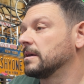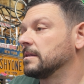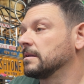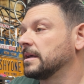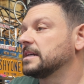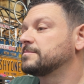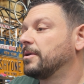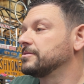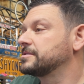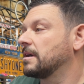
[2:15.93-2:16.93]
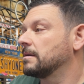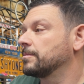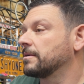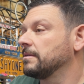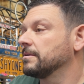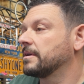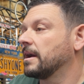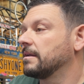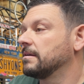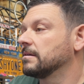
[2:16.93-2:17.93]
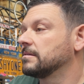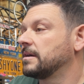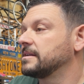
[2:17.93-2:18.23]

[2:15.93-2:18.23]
And the last postcard we're going to look at here,